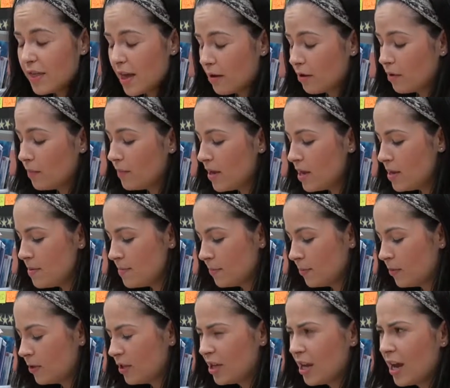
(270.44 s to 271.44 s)
Therapy.
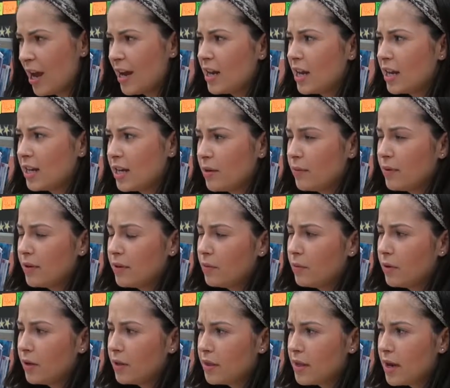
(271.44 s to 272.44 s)
Any idea what the
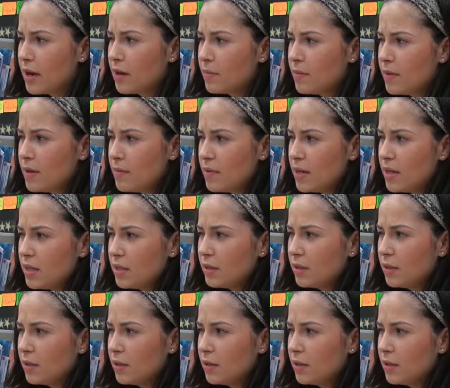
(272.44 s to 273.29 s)
word therapy means?